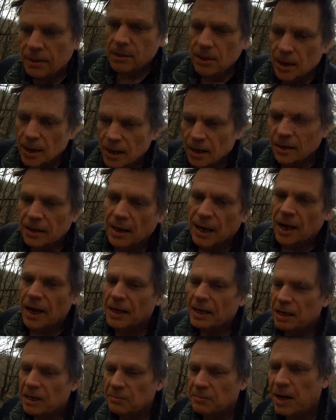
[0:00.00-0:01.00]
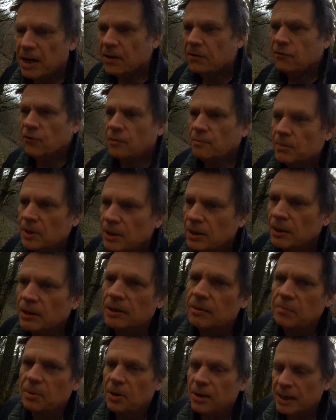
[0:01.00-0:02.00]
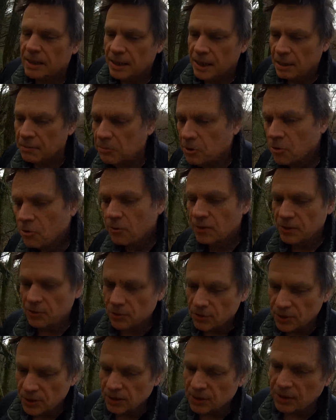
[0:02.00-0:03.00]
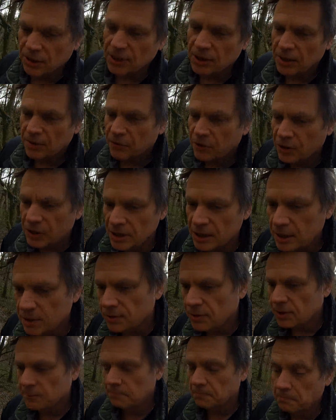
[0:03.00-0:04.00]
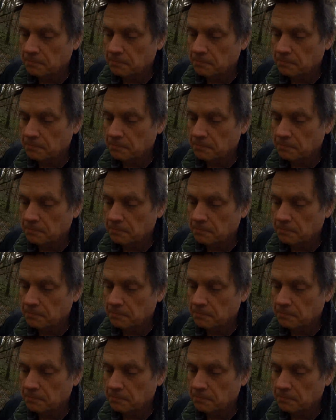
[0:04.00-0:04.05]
Hanging back from buying yet more resources that you're never going to use.